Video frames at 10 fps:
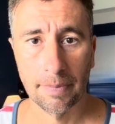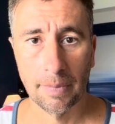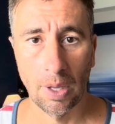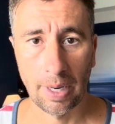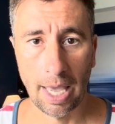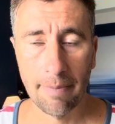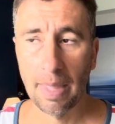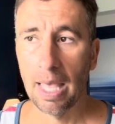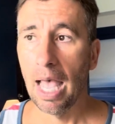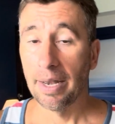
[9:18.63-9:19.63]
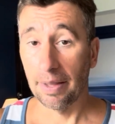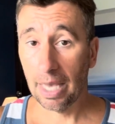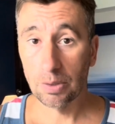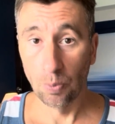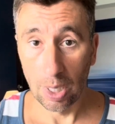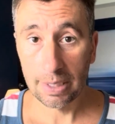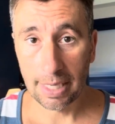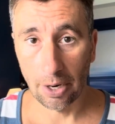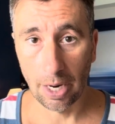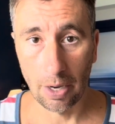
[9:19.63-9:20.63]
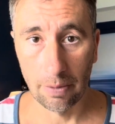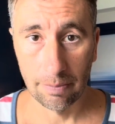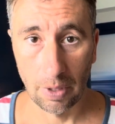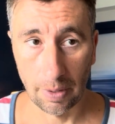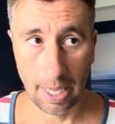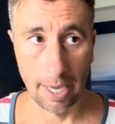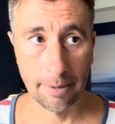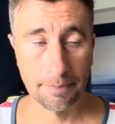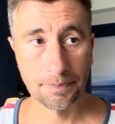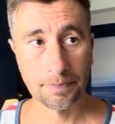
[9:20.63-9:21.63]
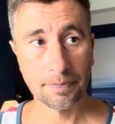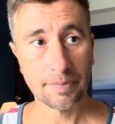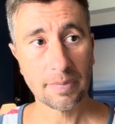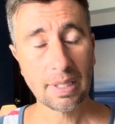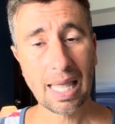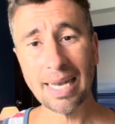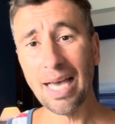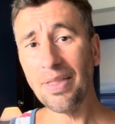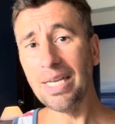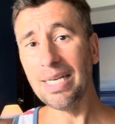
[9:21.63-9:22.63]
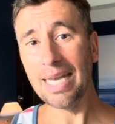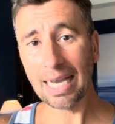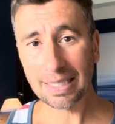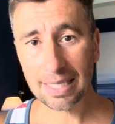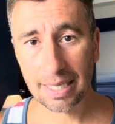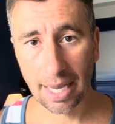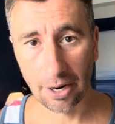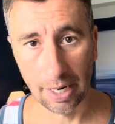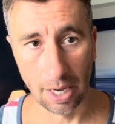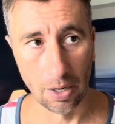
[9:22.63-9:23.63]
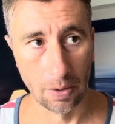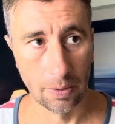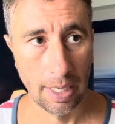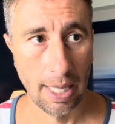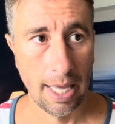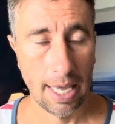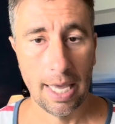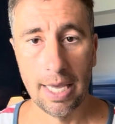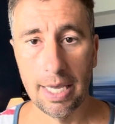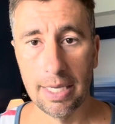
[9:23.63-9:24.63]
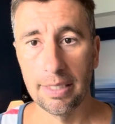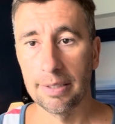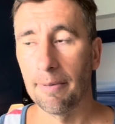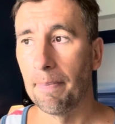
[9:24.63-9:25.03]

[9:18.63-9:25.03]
Okay? Now that's one scenario. Okay? Now the next scenario is